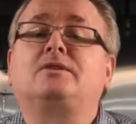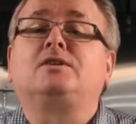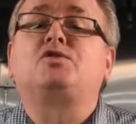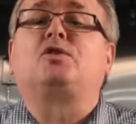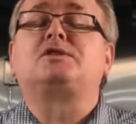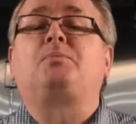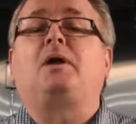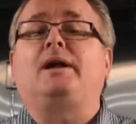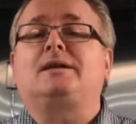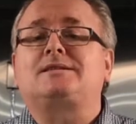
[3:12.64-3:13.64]
that are in short
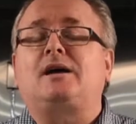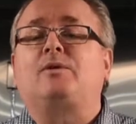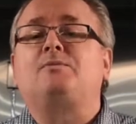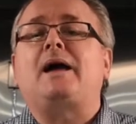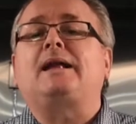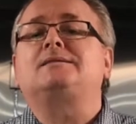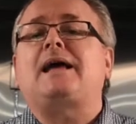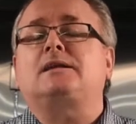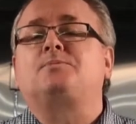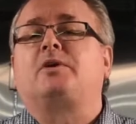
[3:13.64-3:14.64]
supply. Let's start with Man's
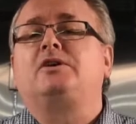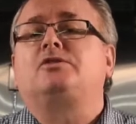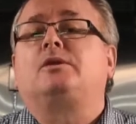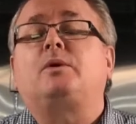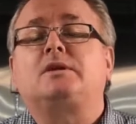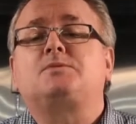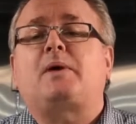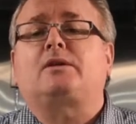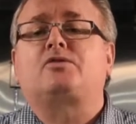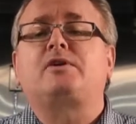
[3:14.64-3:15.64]
Aspiration, the one that's
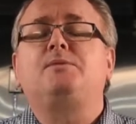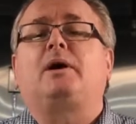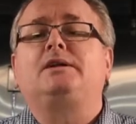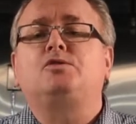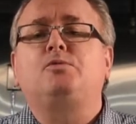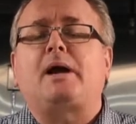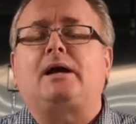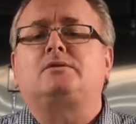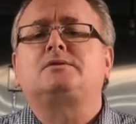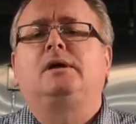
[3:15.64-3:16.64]
packed 3 by 2
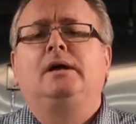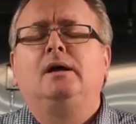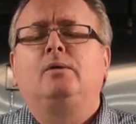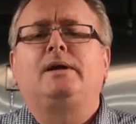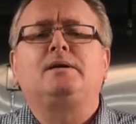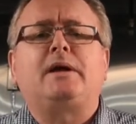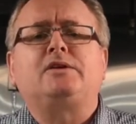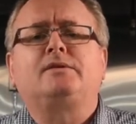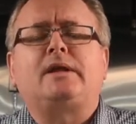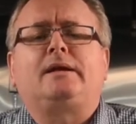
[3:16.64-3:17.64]
pounds. We didn't
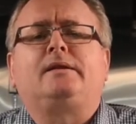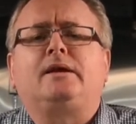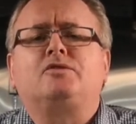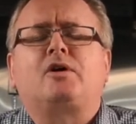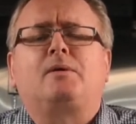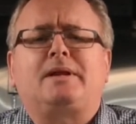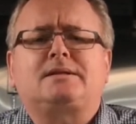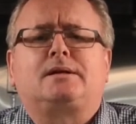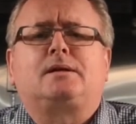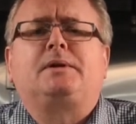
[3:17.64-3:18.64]
mention that in the intro, but that's
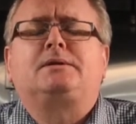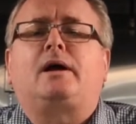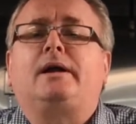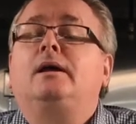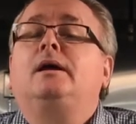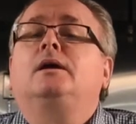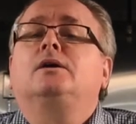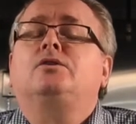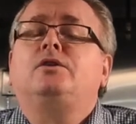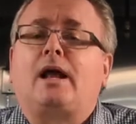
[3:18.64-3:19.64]
a little bit tight.
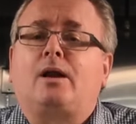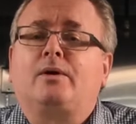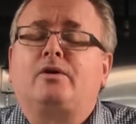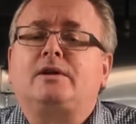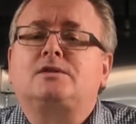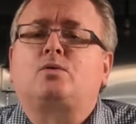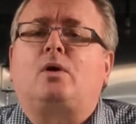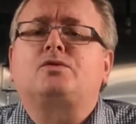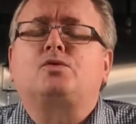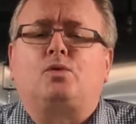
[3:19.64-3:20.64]
Yellow and green
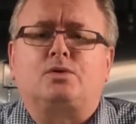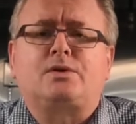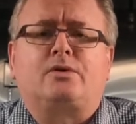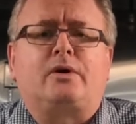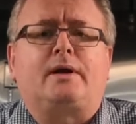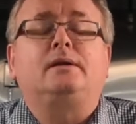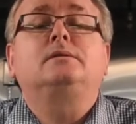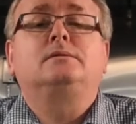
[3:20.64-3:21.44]
squash, also running,